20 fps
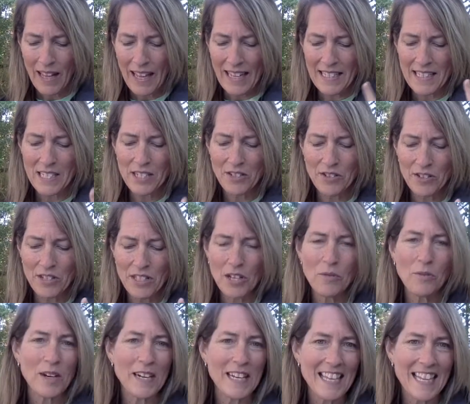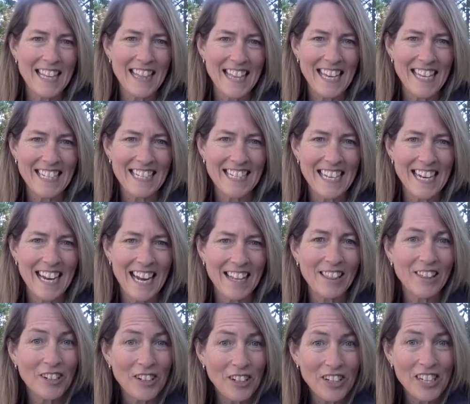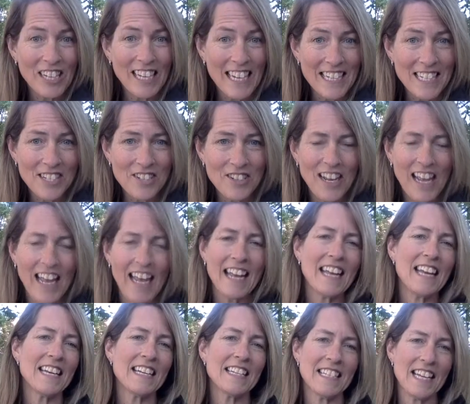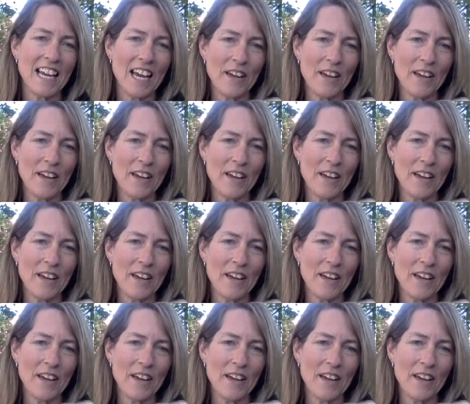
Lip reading: It's interesting. One of the things that I learned yesterday is,